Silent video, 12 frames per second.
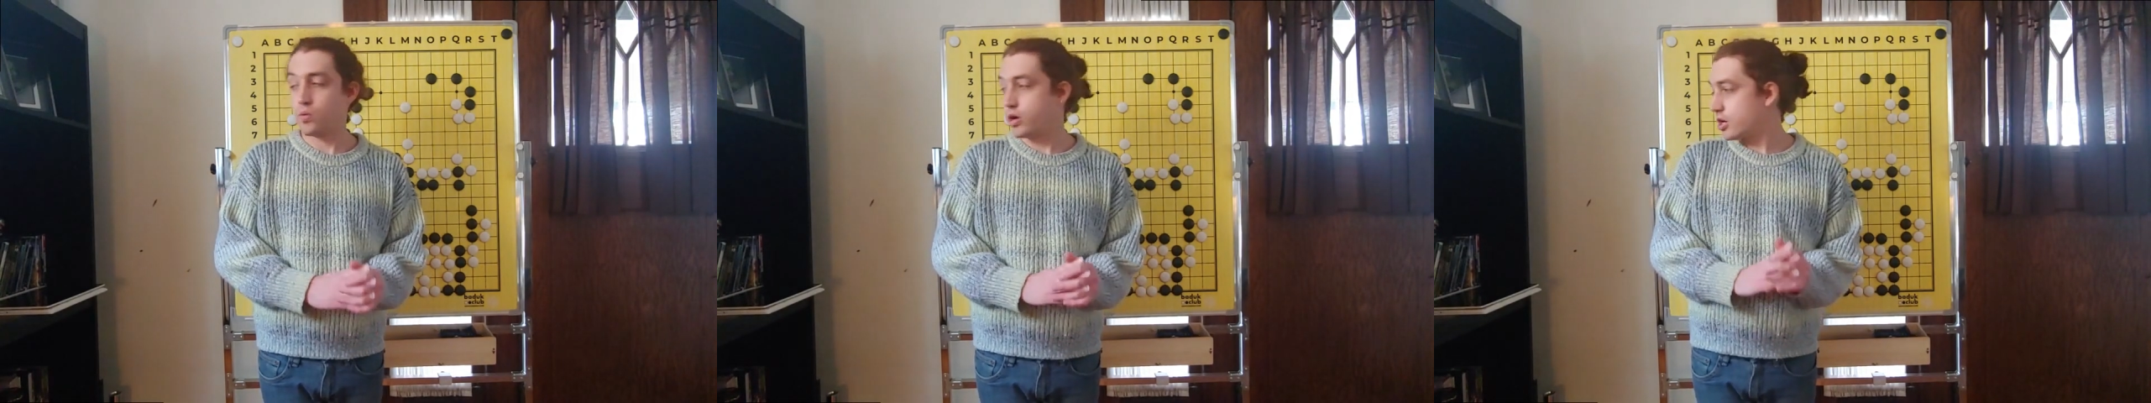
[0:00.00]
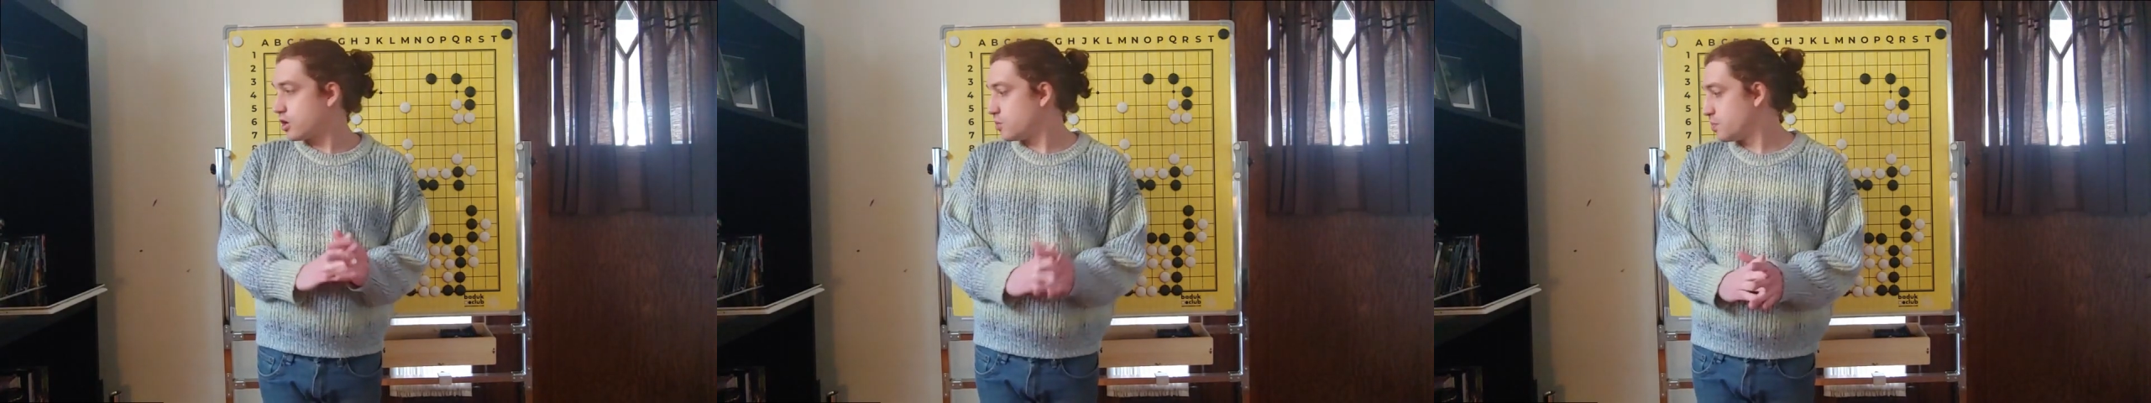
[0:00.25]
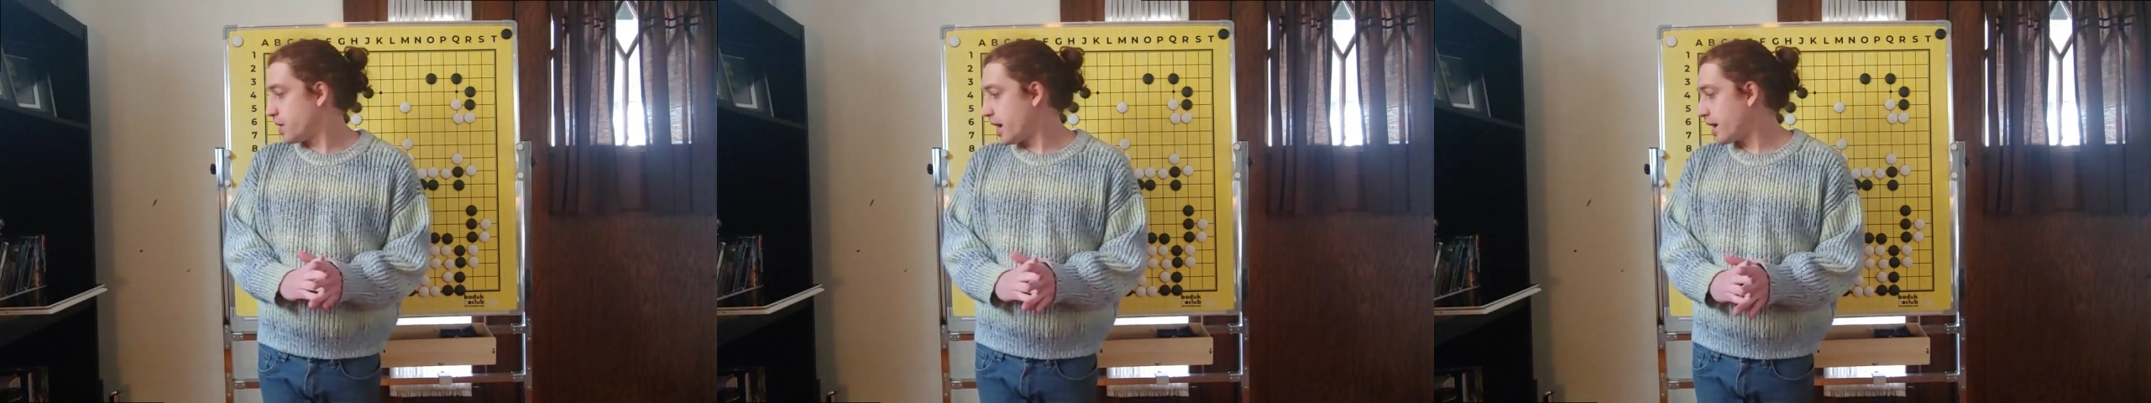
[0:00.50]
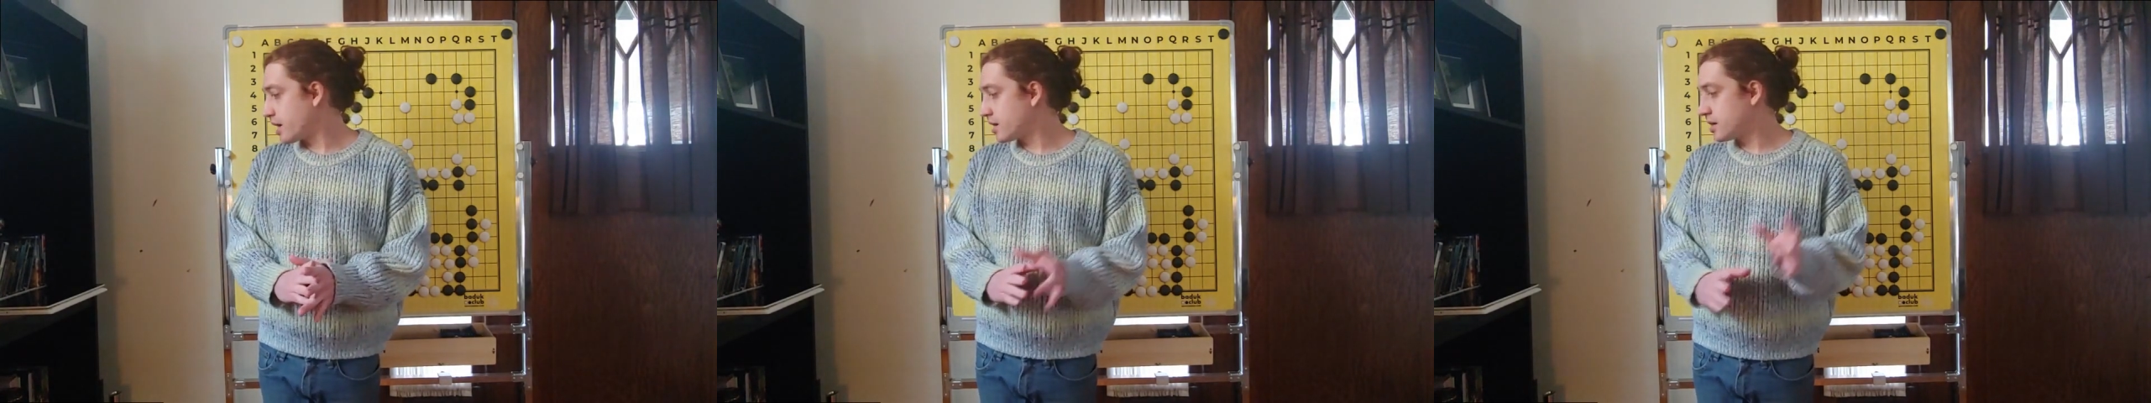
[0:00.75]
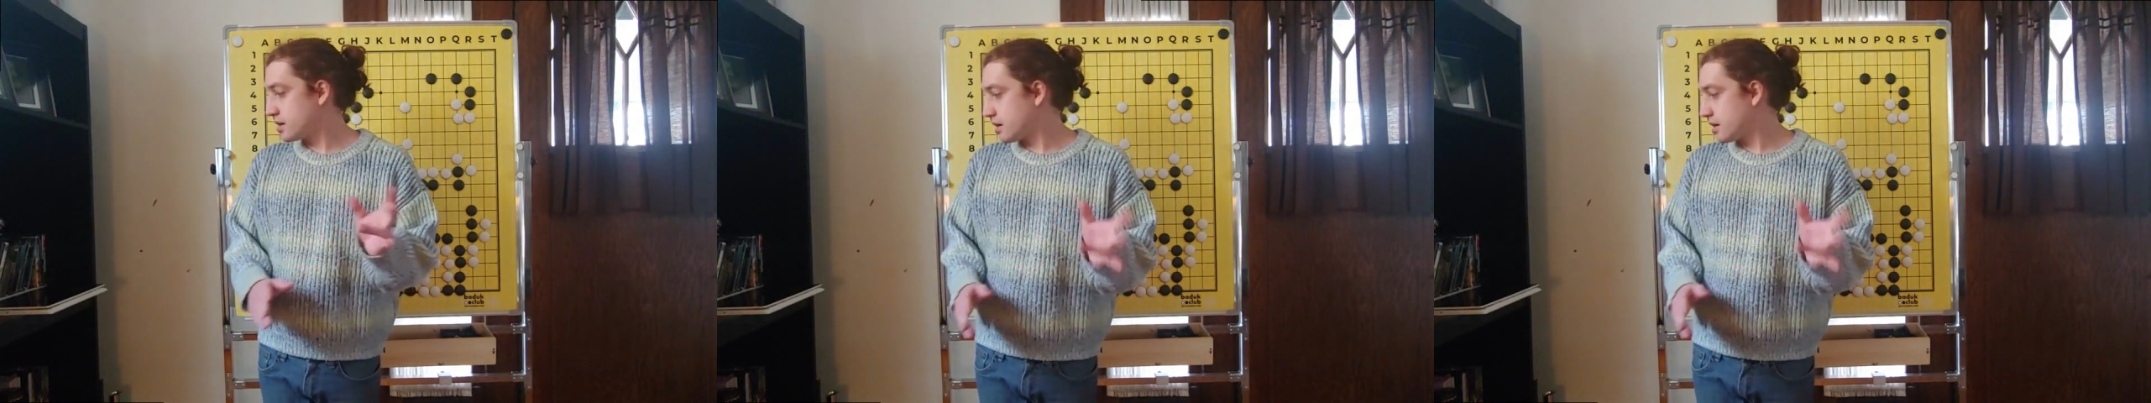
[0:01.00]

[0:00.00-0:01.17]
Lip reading: want to go back.